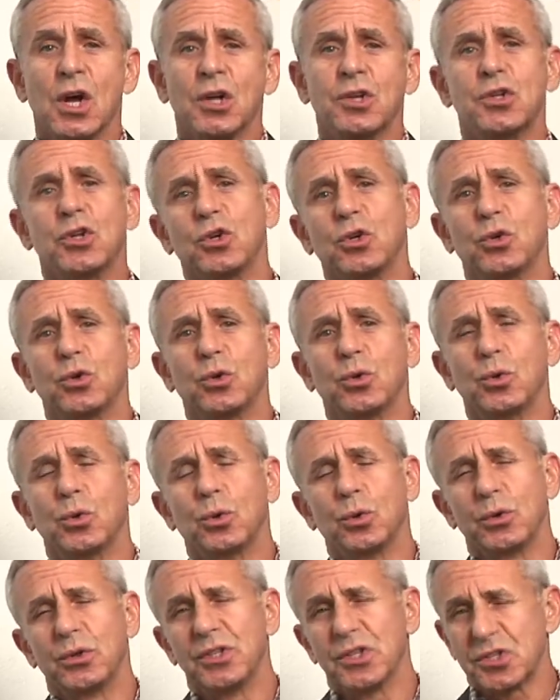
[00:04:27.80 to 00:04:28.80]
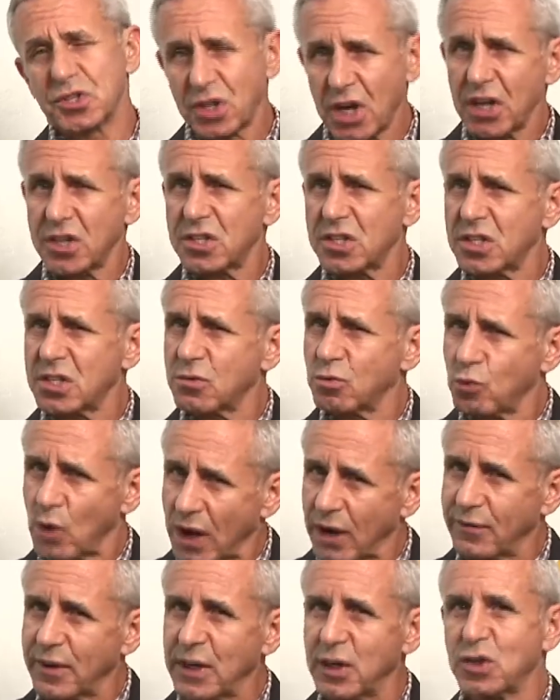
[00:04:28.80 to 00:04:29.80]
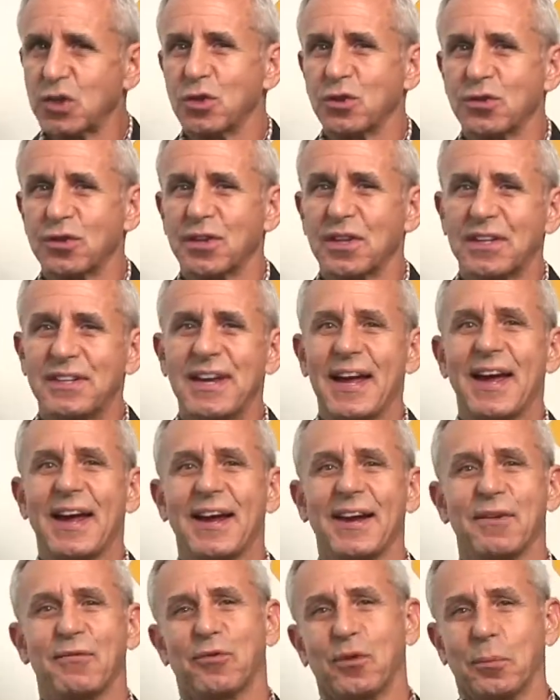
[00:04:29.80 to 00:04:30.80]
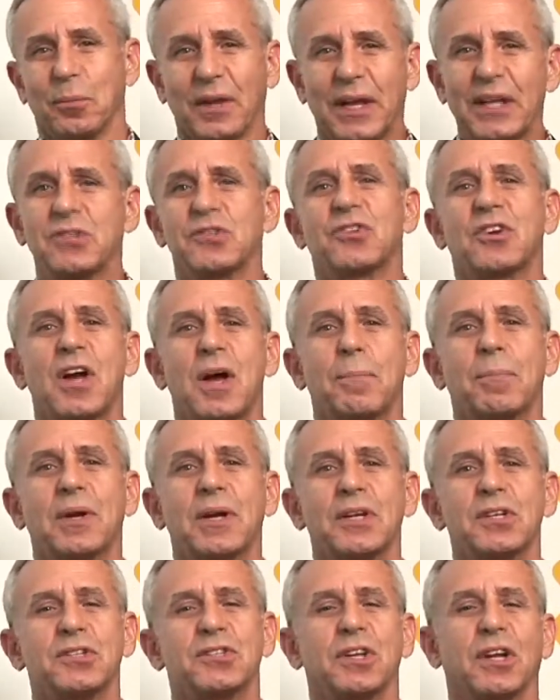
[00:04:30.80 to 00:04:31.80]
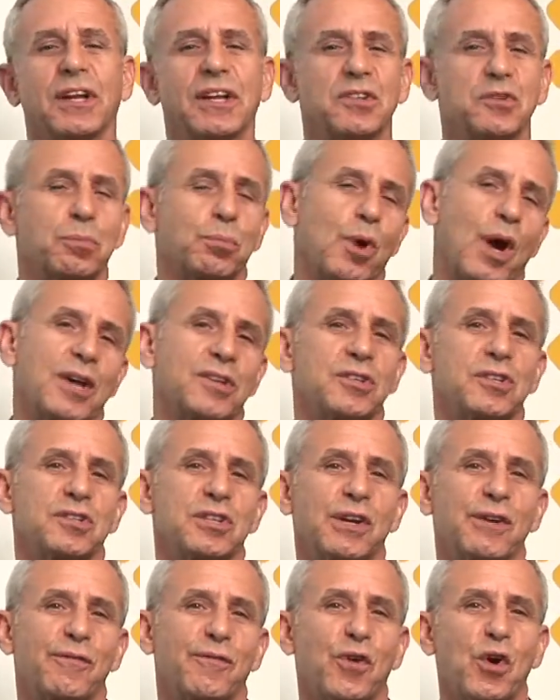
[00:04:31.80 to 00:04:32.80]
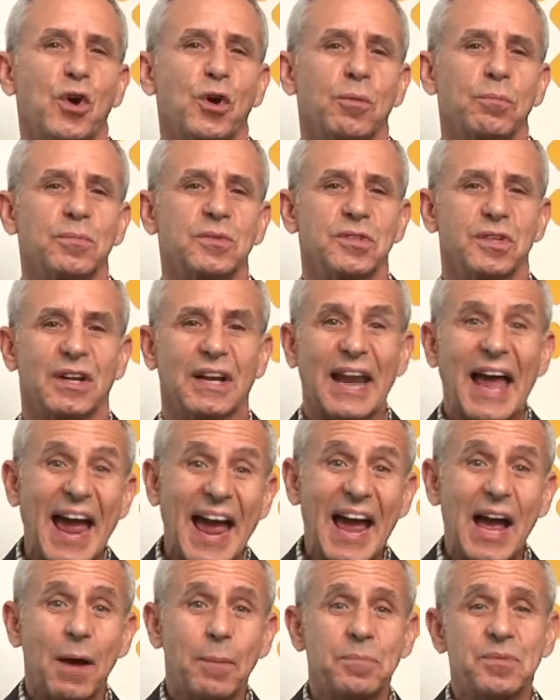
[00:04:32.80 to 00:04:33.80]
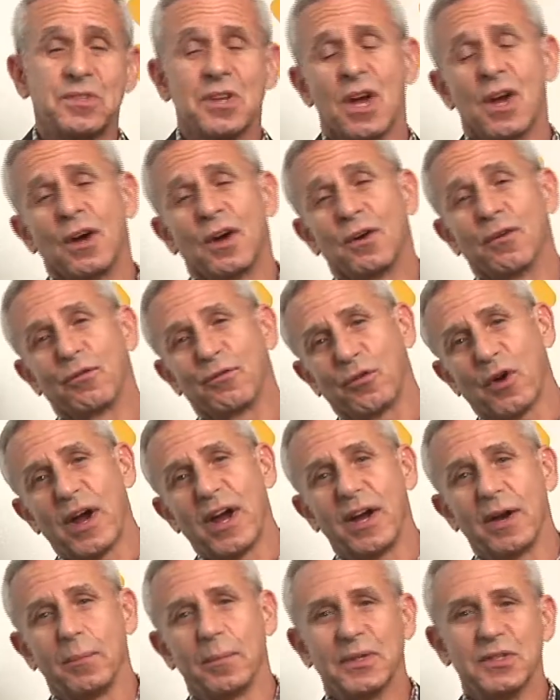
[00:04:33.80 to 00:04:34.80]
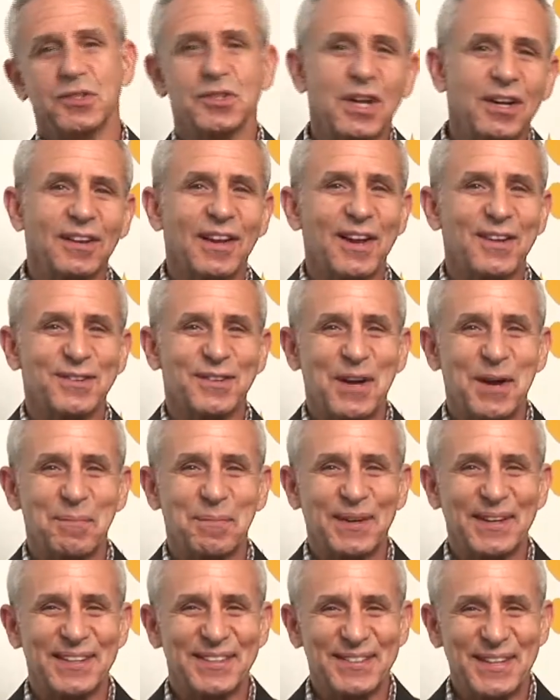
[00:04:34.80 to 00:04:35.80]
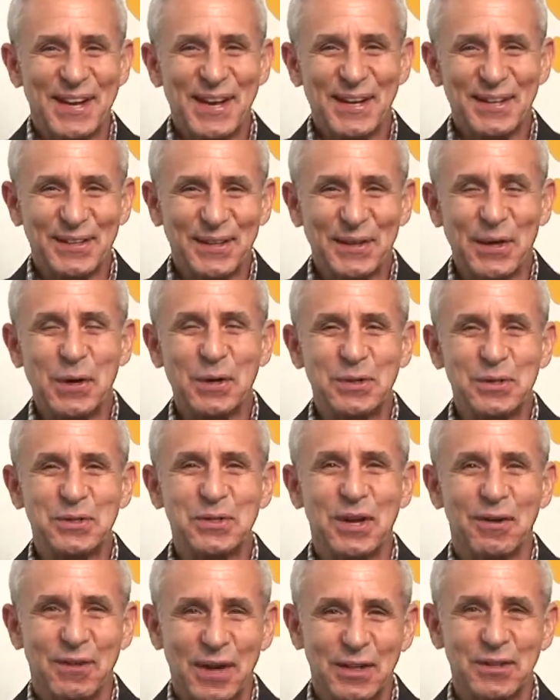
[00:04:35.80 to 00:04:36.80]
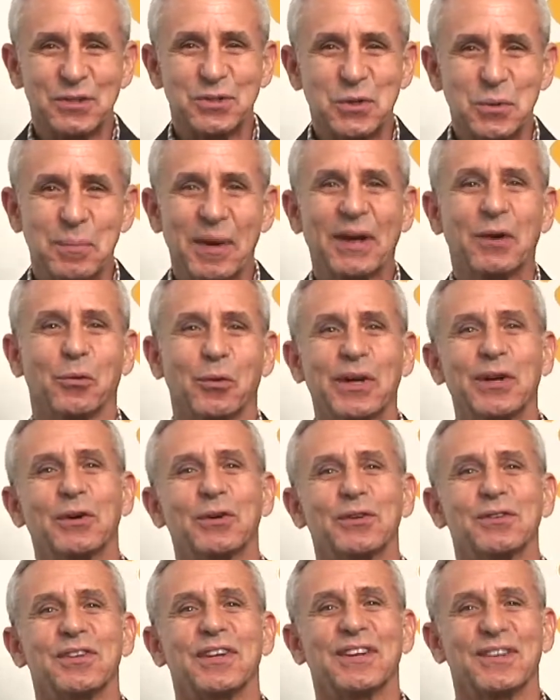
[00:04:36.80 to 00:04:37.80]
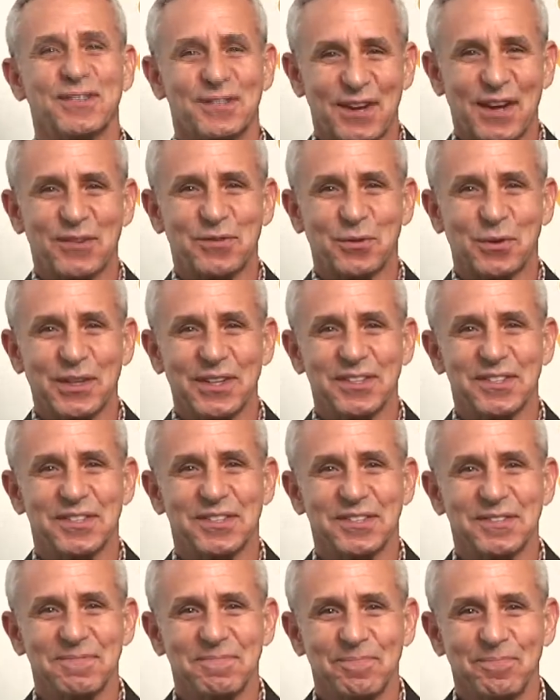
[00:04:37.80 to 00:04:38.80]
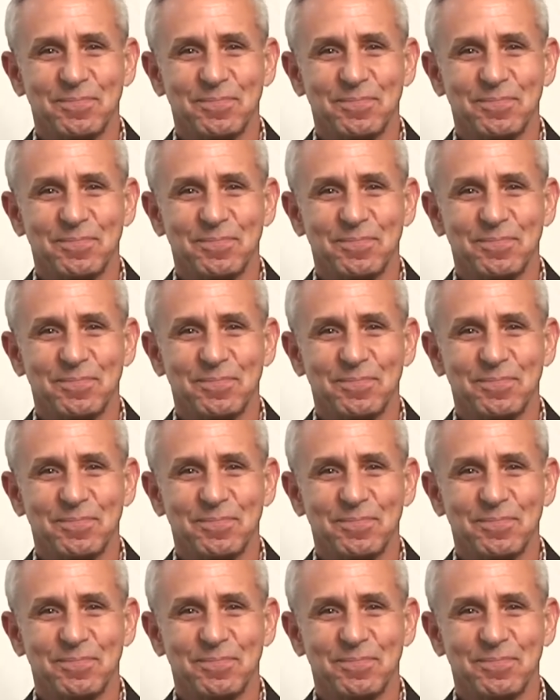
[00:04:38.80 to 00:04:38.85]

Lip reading: to discuss relevant issues of the day, from lens companies to lens processing firms and labs, frame and sunglass companies, to those of us who make readers and accessories.